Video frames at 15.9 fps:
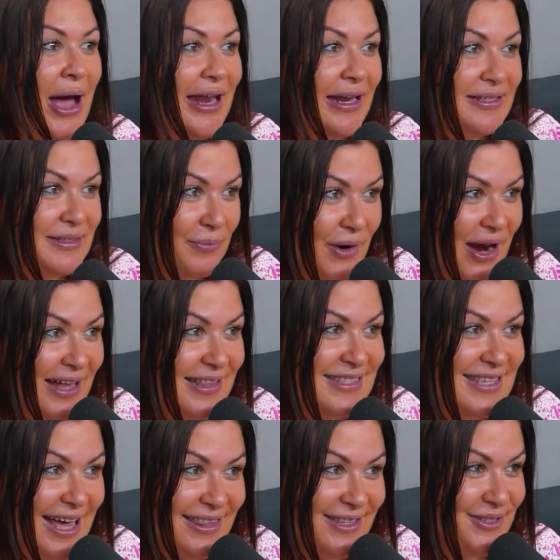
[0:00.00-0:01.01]
And as a proud
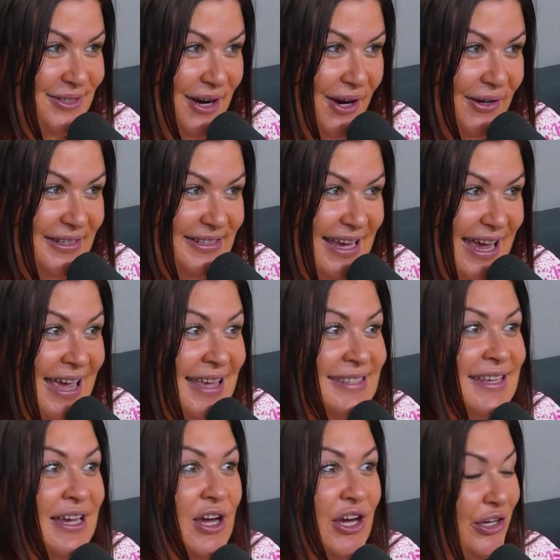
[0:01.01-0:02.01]
South Australian
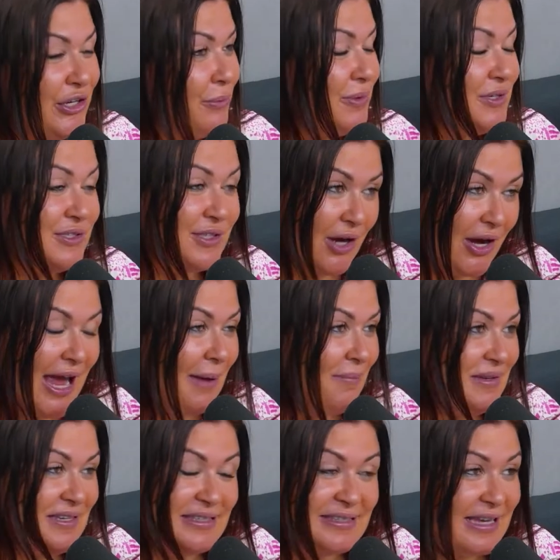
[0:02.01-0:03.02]
Tess, you'd be so
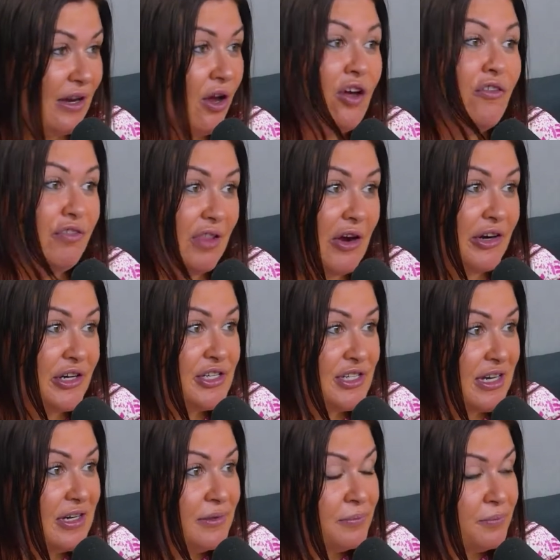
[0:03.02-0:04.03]
happy to see her flourishing.